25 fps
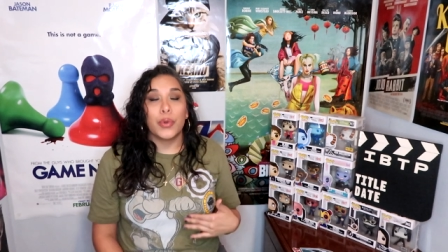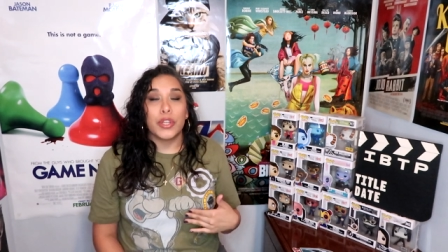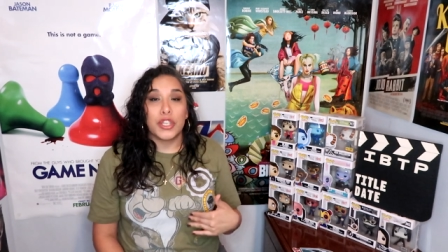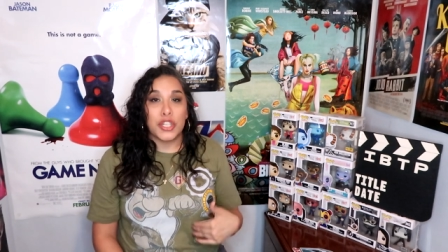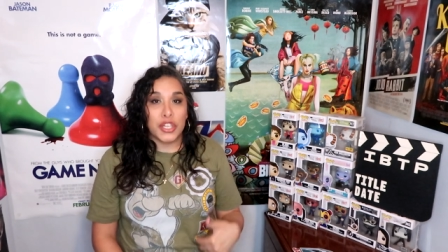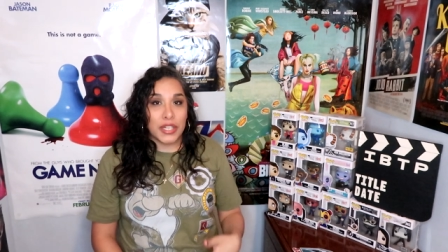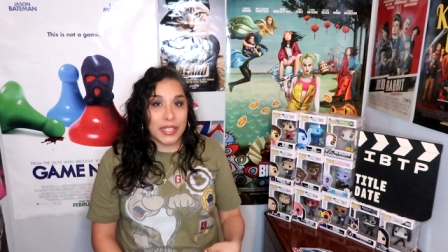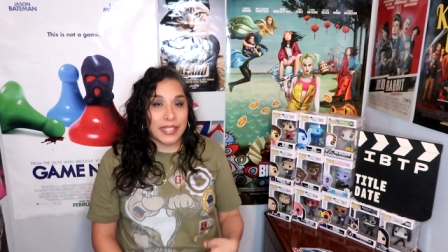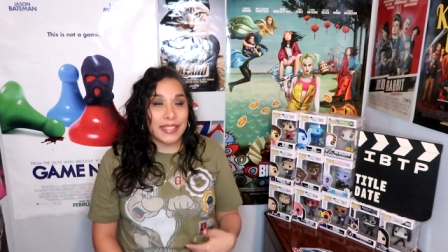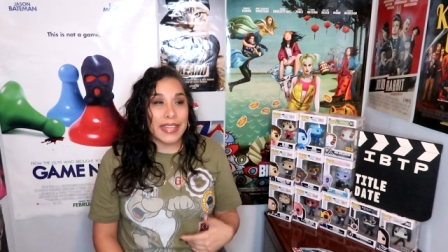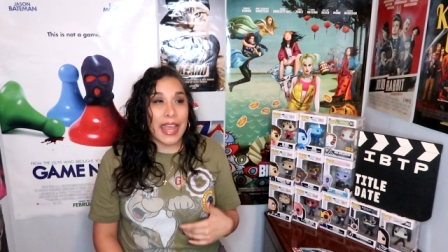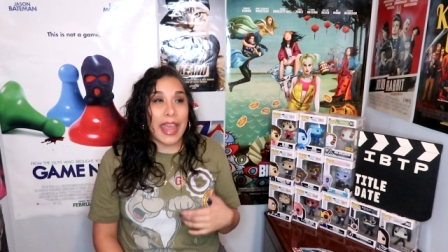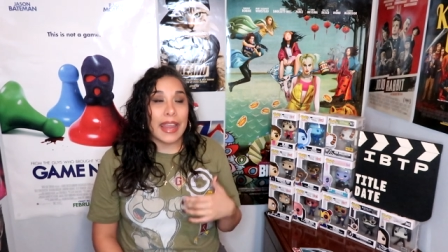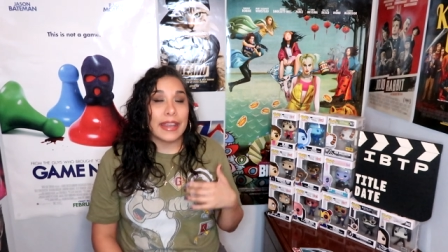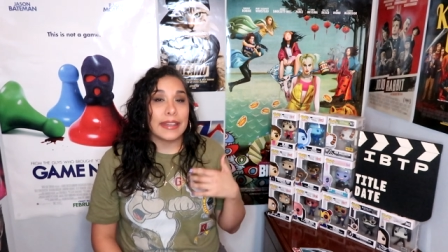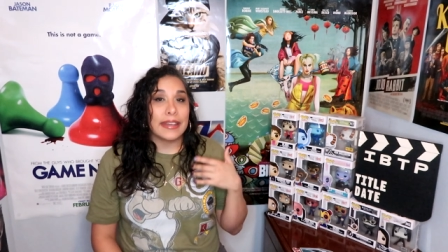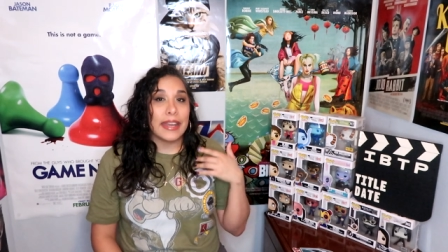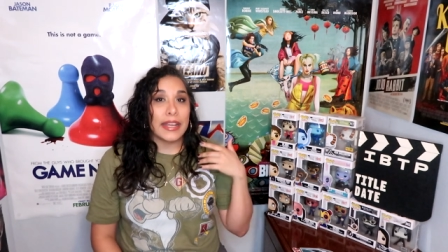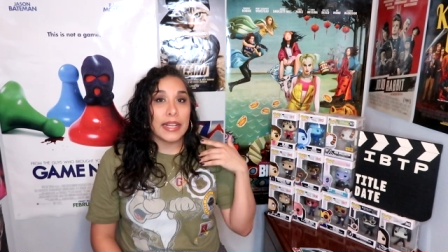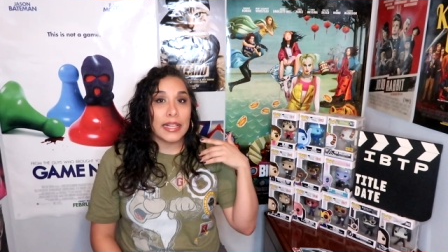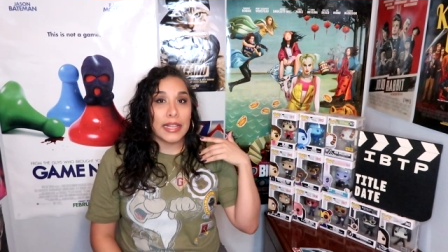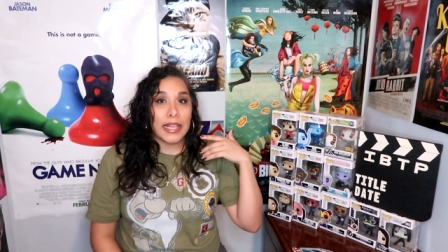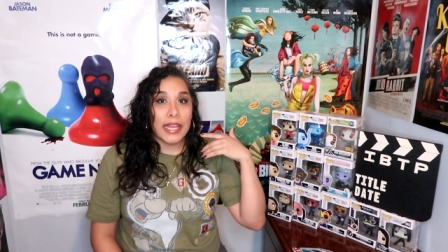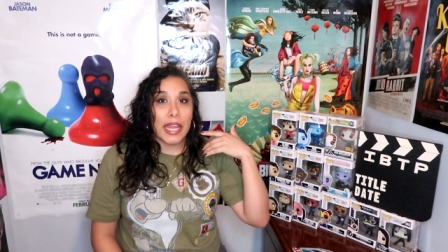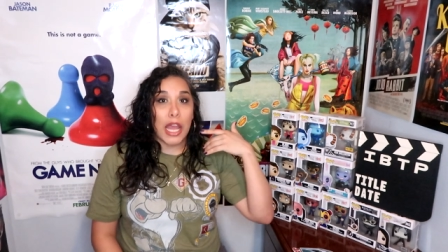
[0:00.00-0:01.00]
which is
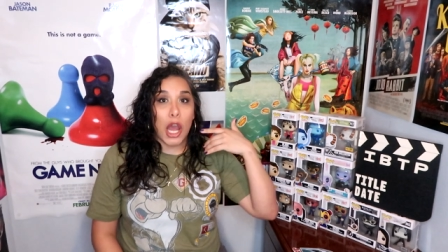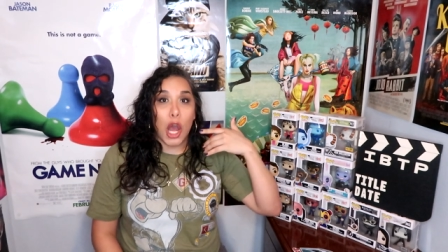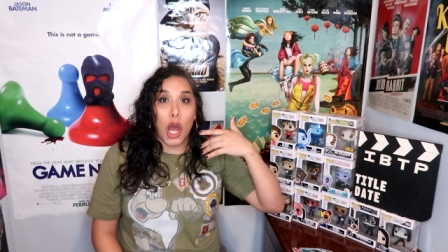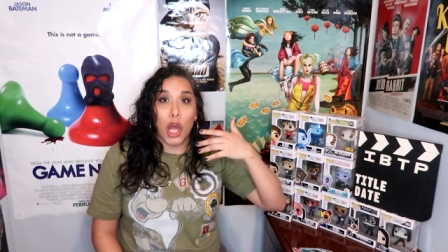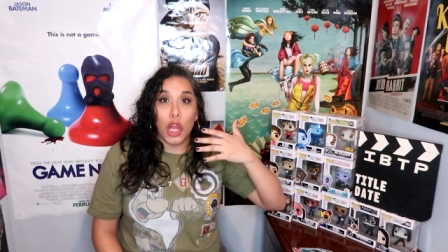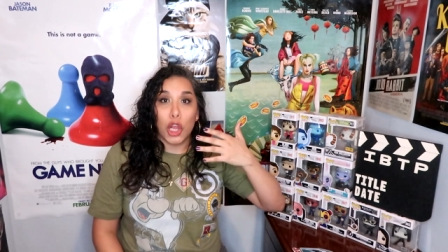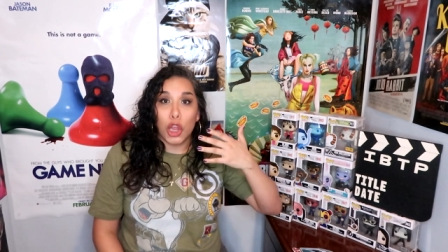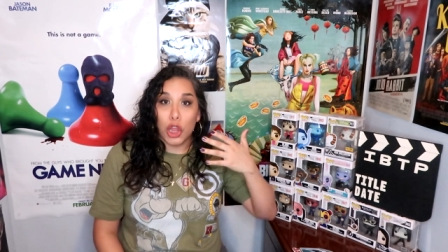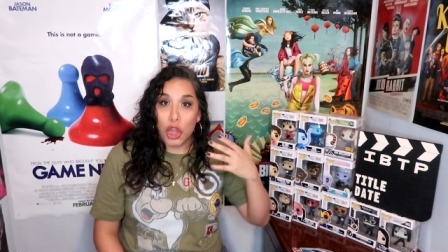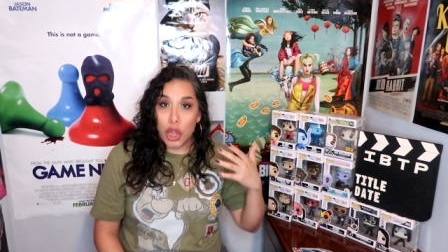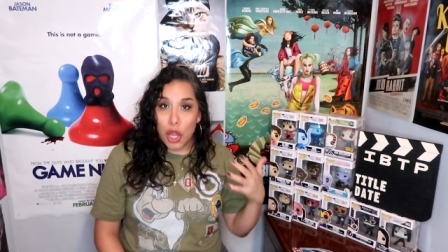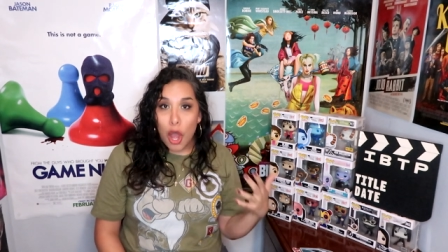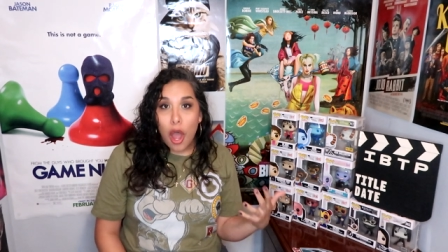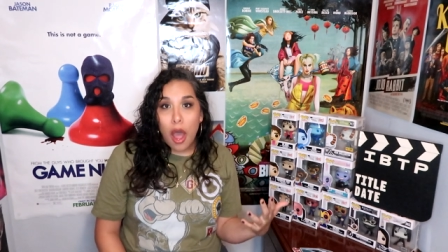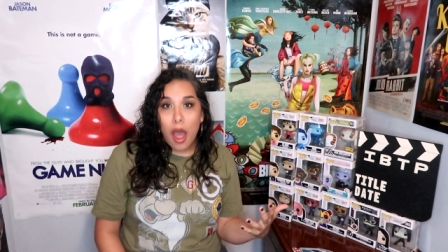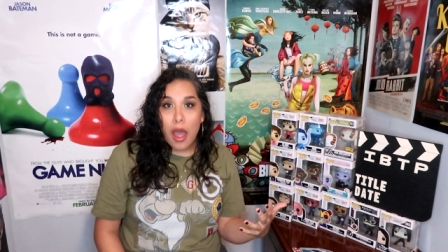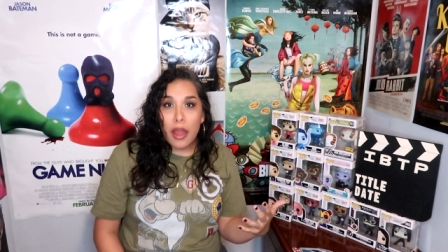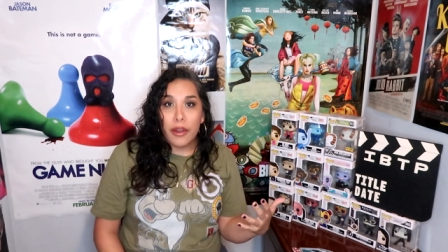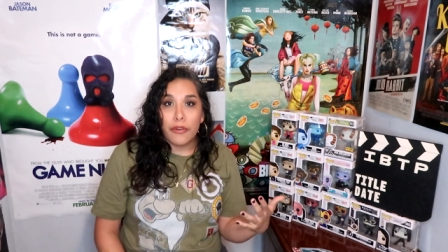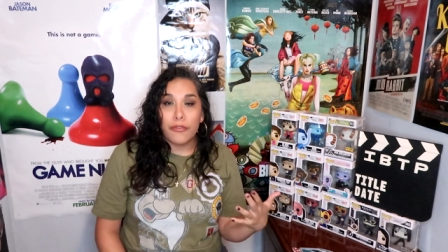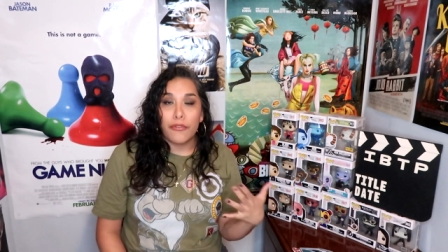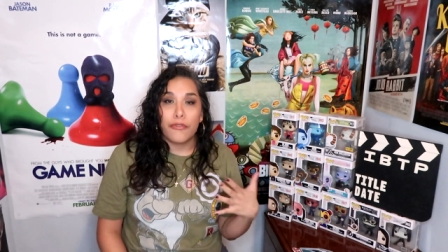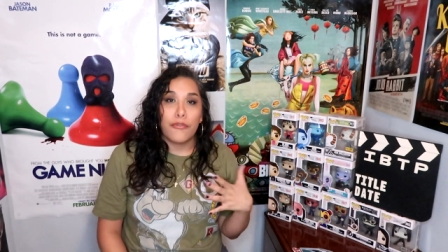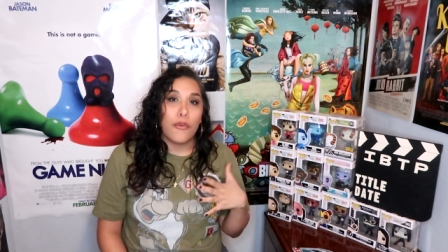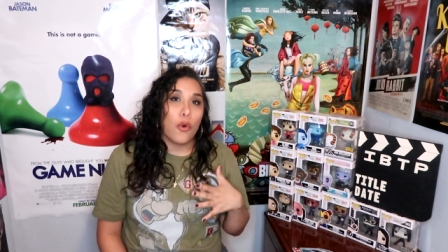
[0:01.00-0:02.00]
technically a
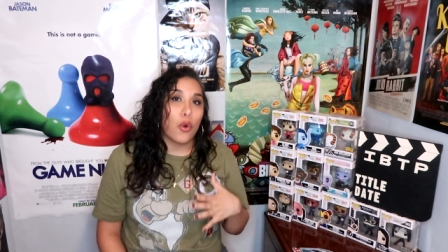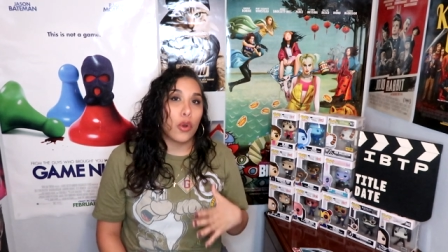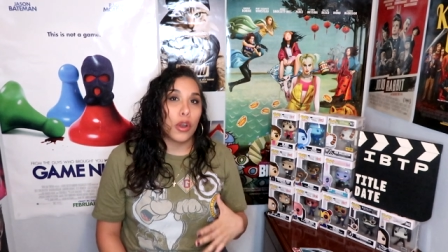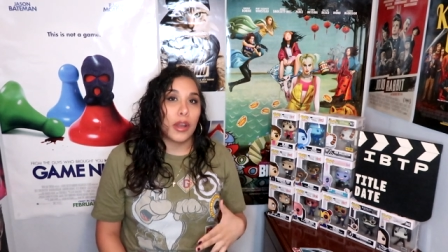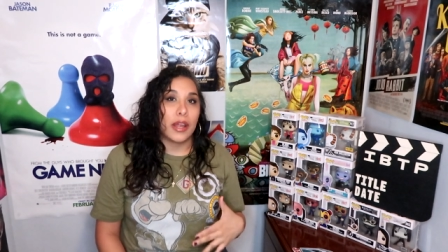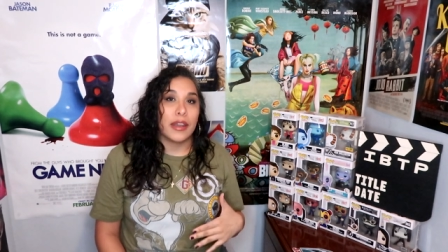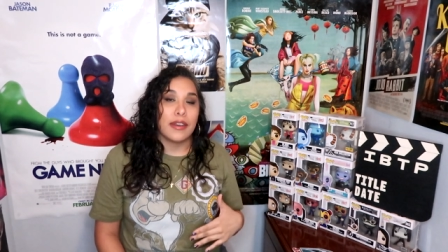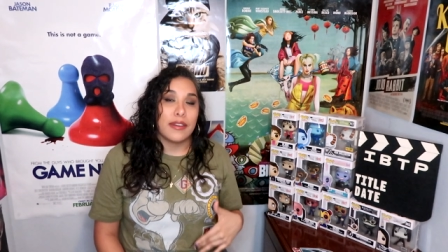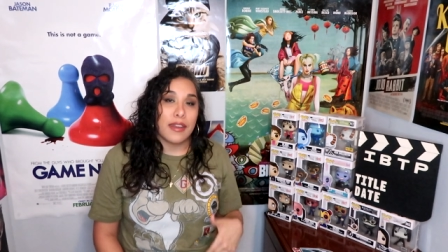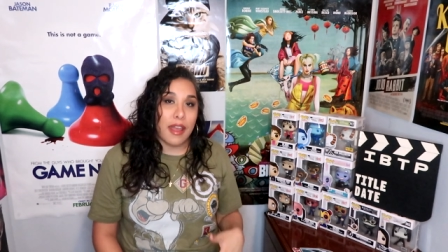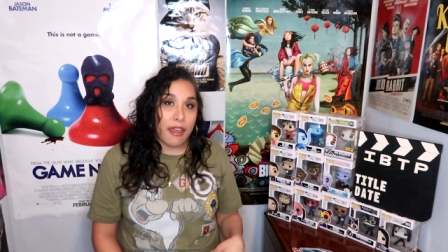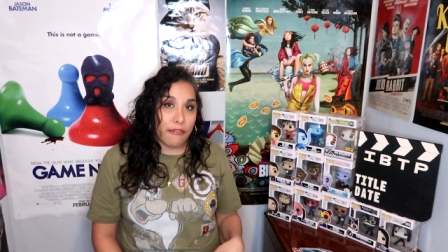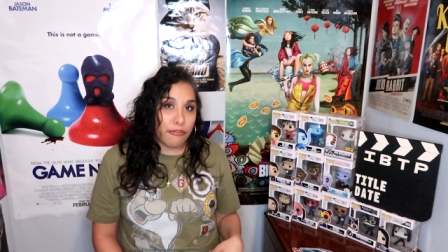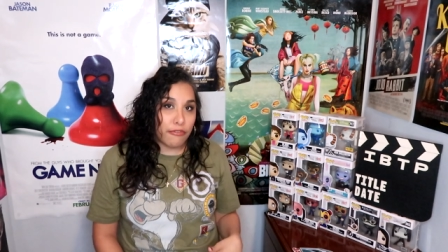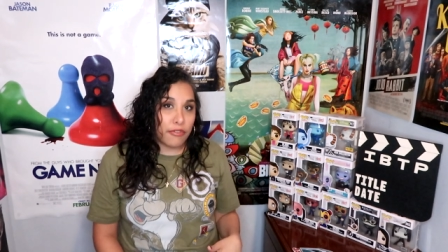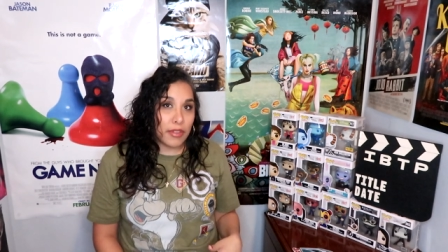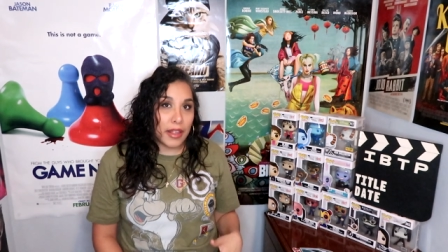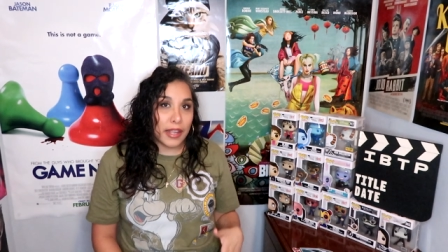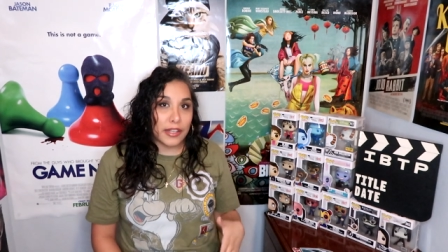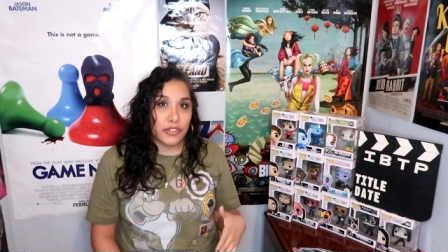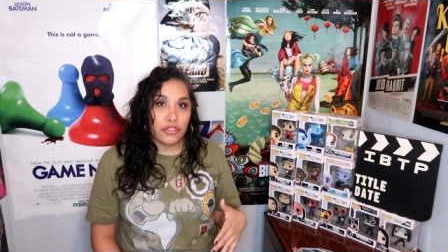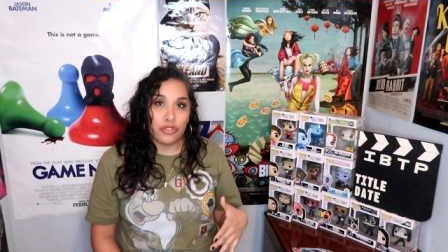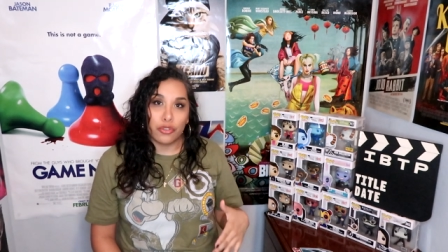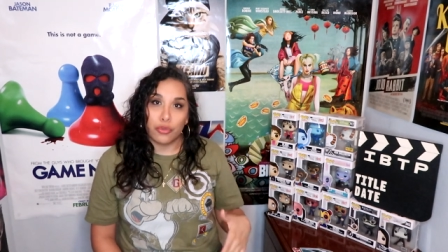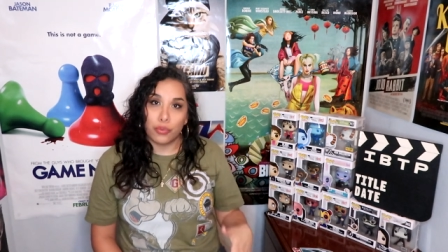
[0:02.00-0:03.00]
lot for a
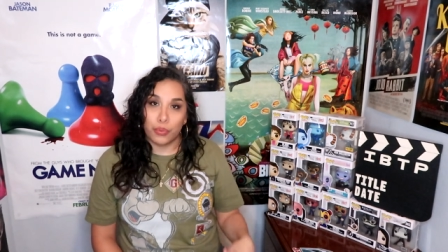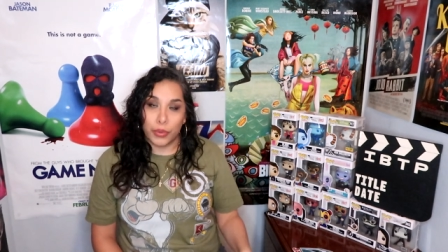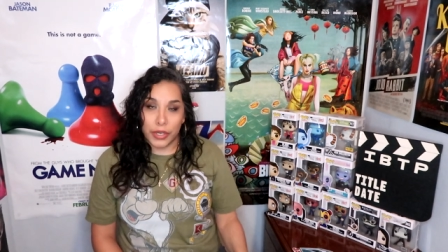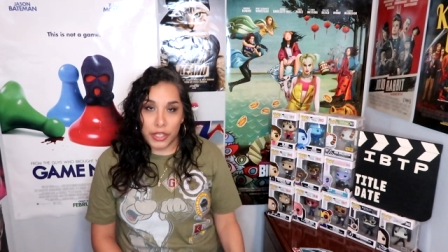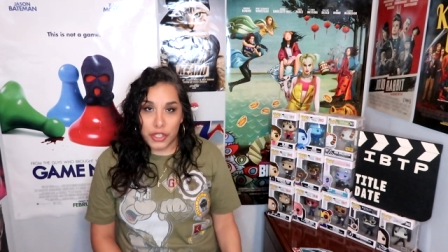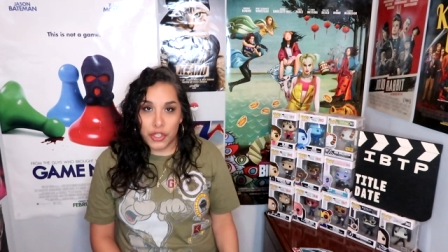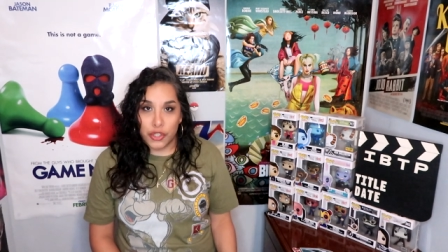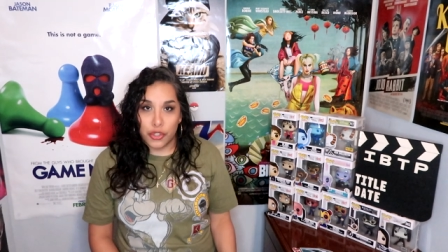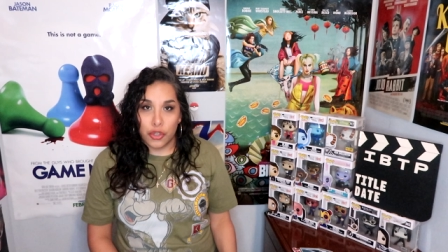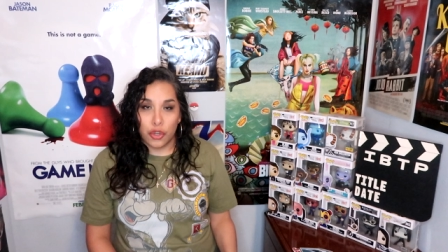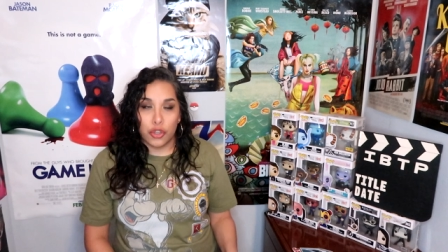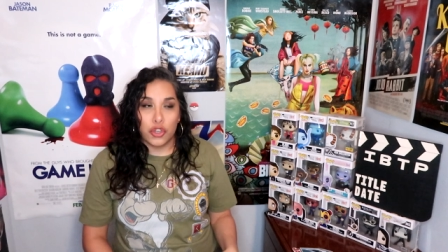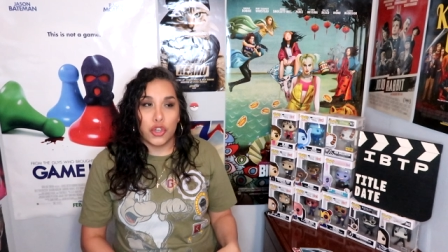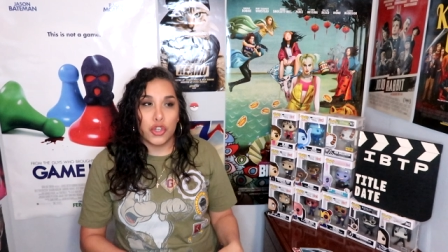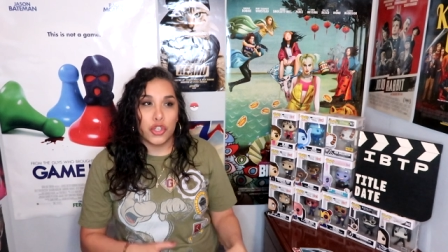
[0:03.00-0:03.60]
Netflix original.